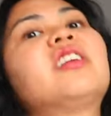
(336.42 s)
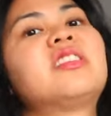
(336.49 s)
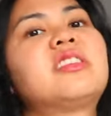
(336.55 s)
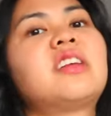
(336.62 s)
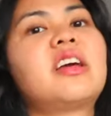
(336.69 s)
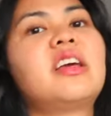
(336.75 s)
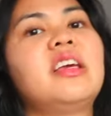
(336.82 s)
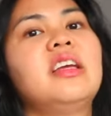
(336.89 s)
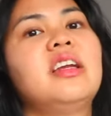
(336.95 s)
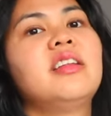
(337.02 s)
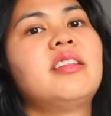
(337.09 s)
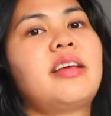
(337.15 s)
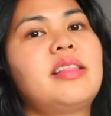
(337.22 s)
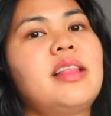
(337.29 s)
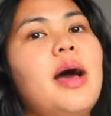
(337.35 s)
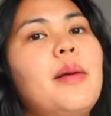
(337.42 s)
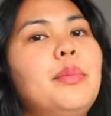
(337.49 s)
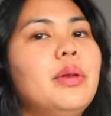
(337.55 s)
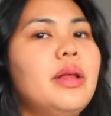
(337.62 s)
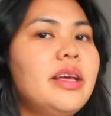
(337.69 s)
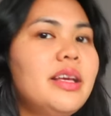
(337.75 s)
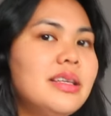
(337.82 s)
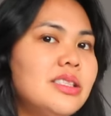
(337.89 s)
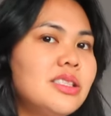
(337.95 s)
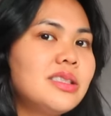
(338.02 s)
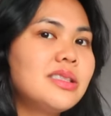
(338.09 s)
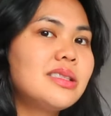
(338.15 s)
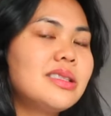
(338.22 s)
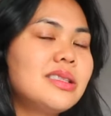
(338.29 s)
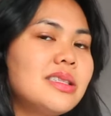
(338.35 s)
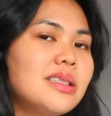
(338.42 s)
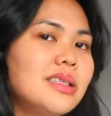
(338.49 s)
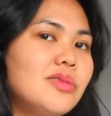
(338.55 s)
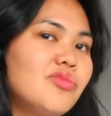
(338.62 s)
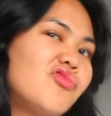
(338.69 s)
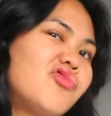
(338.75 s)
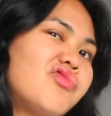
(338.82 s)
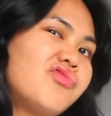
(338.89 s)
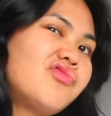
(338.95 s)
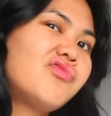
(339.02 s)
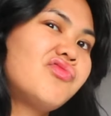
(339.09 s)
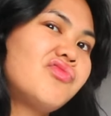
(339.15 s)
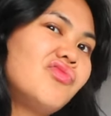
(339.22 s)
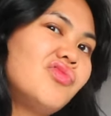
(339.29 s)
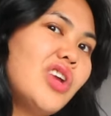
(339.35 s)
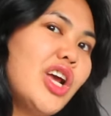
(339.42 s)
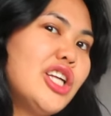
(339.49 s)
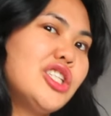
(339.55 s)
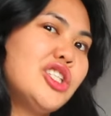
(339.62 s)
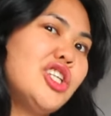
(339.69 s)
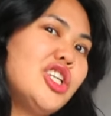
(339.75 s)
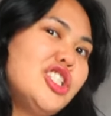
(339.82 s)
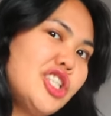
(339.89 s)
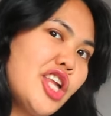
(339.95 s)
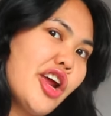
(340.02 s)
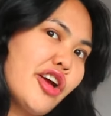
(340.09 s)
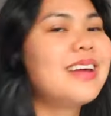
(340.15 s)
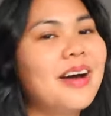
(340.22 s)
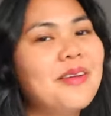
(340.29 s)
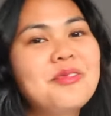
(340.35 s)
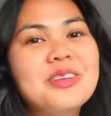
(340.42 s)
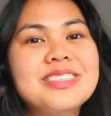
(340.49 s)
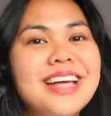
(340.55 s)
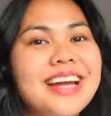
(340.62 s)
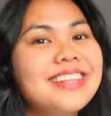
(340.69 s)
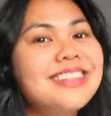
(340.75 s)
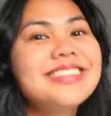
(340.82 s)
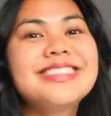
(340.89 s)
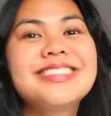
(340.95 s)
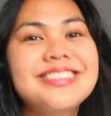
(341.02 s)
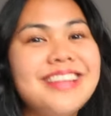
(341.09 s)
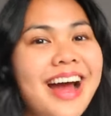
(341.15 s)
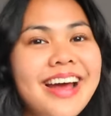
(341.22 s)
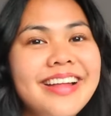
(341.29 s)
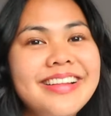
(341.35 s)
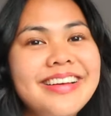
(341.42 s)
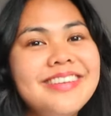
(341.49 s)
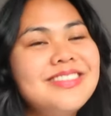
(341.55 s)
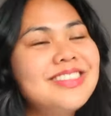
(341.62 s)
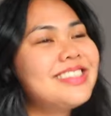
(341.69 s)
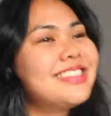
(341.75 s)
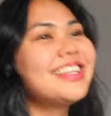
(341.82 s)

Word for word: sucking it in like that, but like it just, it's, it's there. I'm excited to style it, just